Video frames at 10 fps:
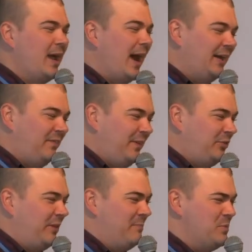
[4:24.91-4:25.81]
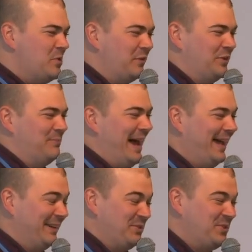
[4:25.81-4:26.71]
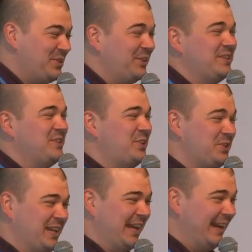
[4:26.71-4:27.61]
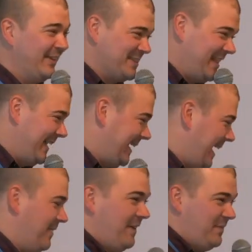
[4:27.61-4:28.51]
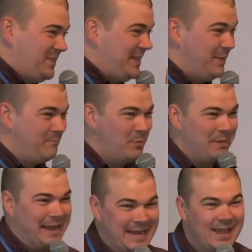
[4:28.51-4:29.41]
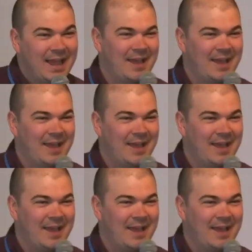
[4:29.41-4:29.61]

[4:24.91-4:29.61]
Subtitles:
And I felt something move under my hand. It was so disgusting. It was like, have you ever seen The Mummy?